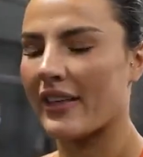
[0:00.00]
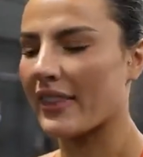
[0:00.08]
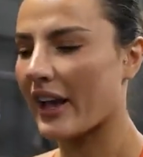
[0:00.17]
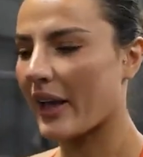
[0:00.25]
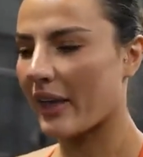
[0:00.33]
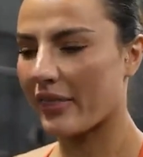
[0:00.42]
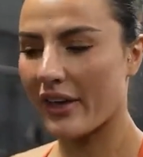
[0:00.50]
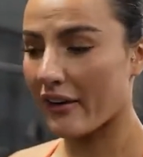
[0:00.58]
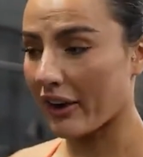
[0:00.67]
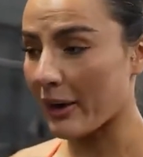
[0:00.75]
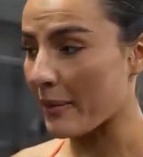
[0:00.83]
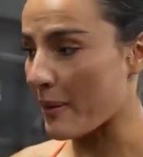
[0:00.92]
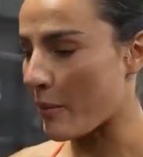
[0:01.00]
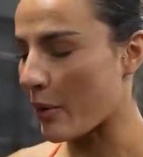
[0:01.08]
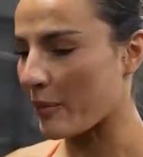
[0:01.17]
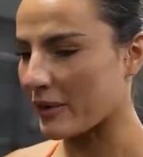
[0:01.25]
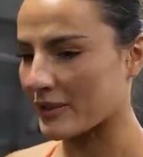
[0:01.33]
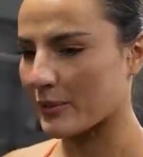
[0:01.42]
And there are going to be
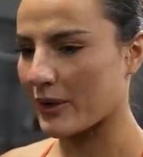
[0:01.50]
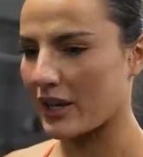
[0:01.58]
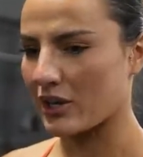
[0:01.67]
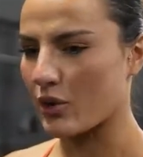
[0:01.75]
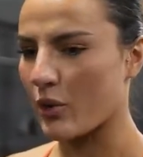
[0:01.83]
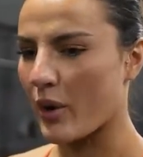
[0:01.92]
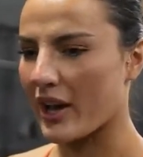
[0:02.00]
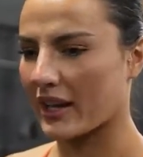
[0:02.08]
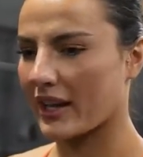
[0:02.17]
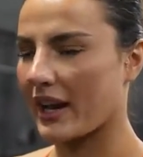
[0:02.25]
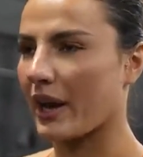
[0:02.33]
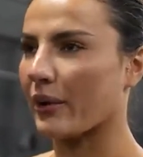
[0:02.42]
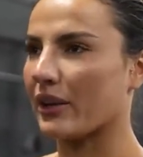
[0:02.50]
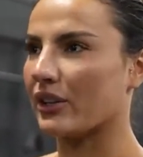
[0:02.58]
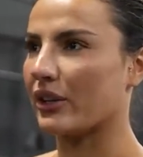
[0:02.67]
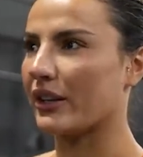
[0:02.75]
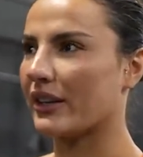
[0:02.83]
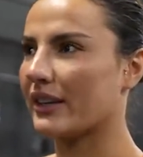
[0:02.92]
moments where you're working out and
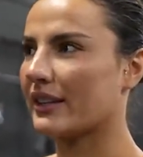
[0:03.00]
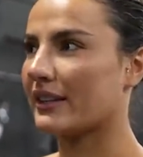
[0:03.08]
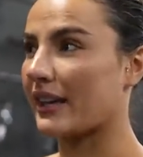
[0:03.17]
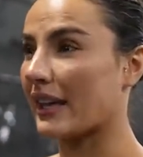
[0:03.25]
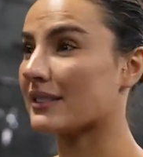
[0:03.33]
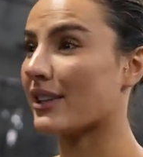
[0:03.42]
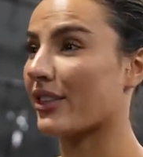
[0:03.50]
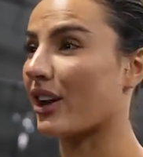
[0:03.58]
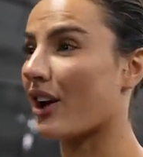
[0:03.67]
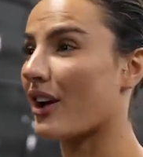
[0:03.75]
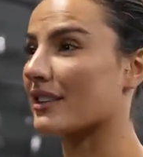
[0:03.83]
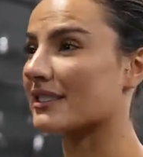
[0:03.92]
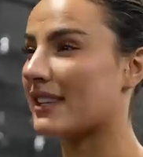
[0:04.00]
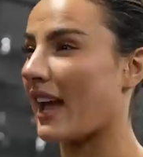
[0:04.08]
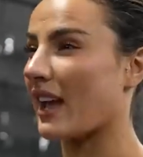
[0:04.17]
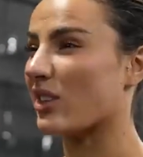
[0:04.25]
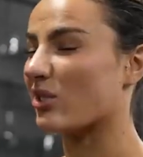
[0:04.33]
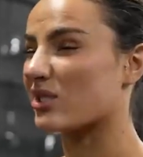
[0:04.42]
you get to the last
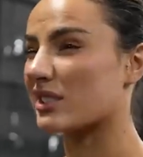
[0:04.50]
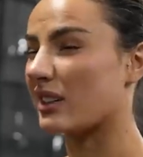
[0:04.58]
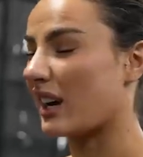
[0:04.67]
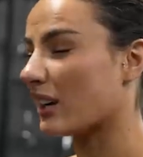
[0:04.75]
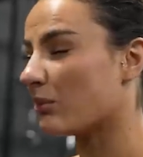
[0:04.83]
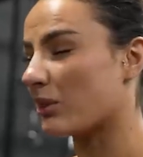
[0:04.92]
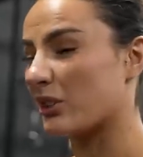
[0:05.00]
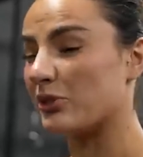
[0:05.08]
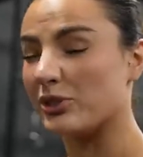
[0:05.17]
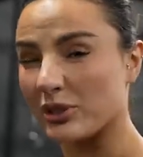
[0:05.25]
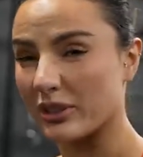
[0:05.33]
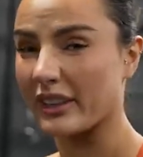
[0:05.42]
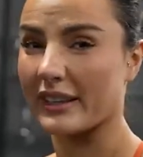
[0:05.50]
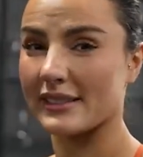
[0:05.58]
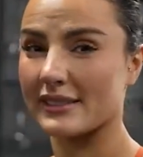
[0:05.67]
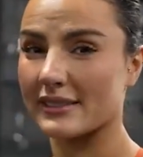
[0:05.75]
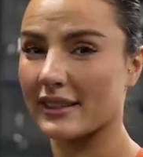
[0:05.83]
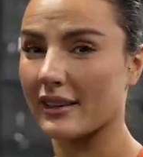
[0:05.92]
set and you're just like, I don't want to do
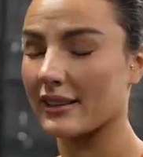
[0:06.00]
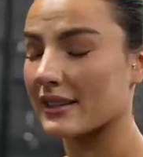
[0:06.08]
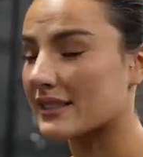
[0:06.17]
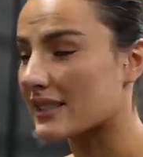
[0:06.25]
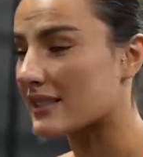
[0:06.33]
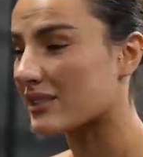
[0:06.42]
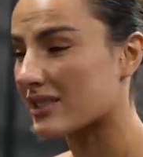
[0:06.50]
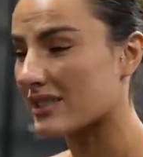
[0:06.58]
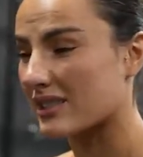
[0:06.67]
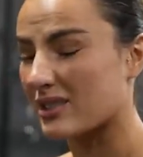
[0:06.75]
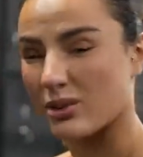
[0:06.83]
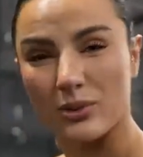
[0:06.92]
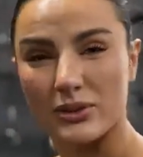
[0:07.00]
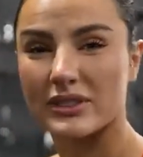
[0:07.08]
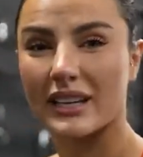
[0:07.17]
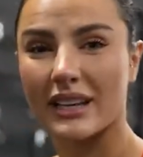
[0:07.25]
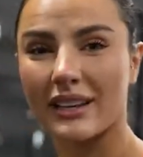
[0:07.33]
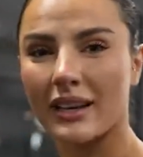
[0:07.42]
this. Like, this is just
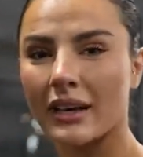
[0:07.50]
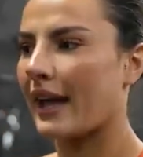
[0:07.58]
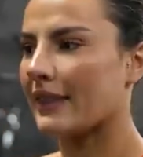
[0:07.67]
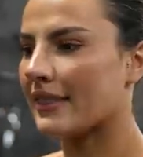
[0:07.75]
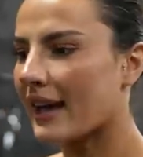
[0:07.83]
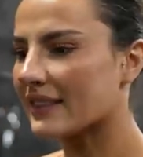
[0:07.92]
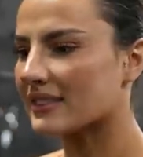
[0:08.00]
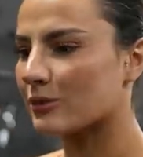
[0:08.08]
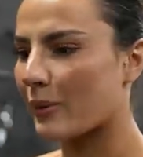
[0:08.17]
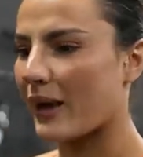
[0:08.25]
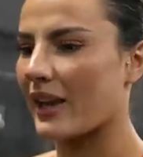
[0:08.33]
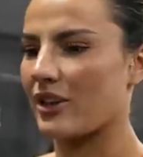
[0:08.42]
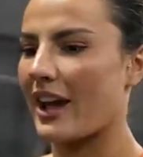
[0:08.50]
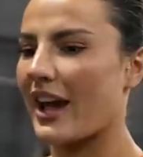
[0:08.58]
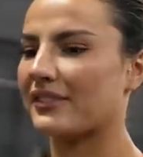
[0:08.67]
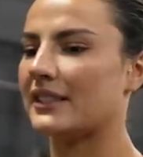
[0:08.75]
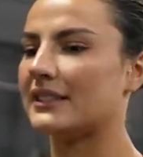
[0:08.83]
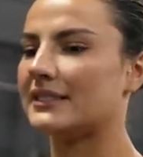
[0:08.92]
exhausting. And that's where you
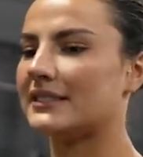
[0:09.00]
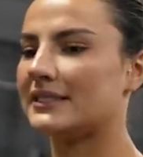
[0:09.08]
have to